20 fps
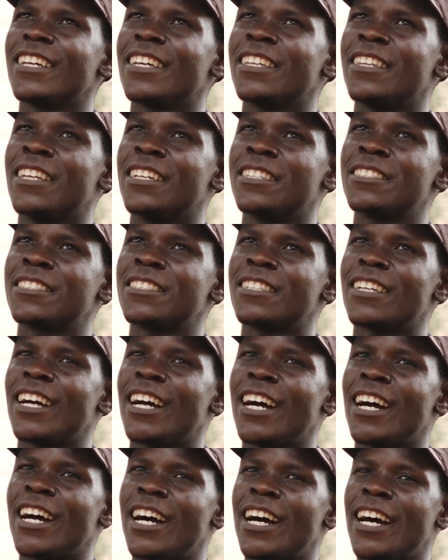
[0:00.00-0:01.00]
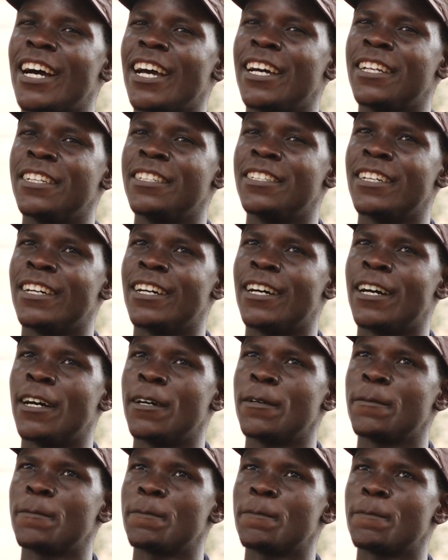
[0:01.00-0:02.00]
that I had
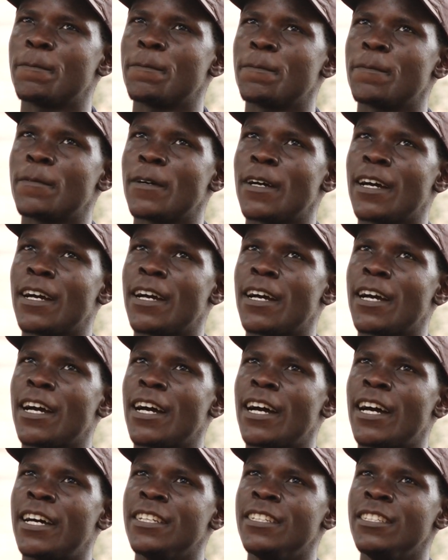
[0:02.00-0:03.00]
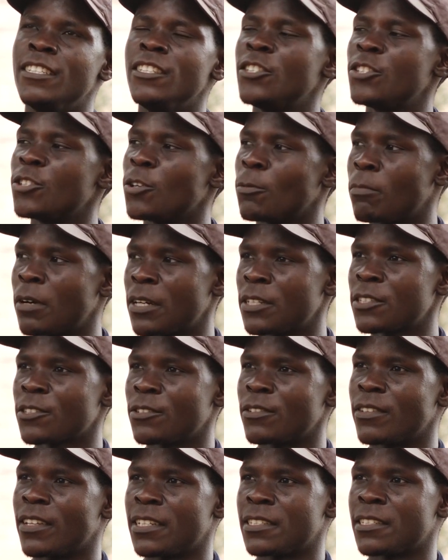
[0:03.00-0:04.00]
an initial
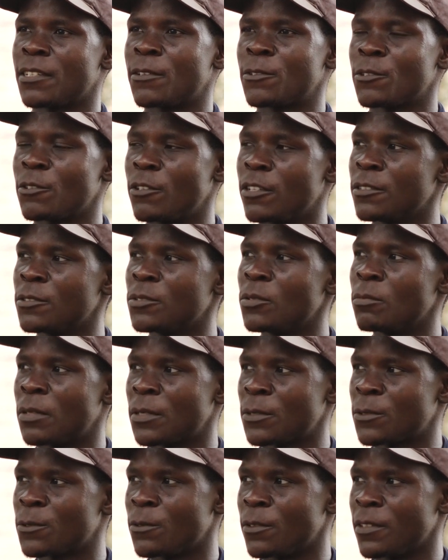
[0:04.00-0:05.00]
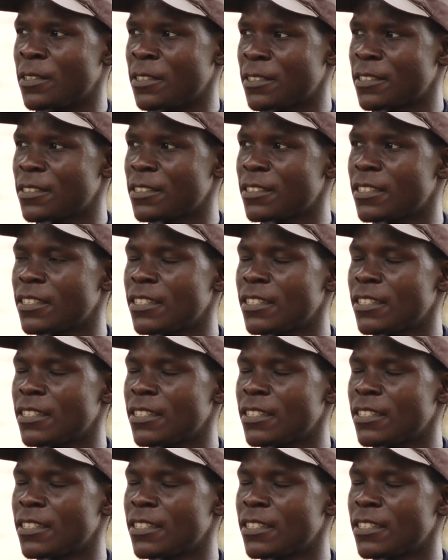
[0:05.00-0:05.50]
passion that I was going to pursue this.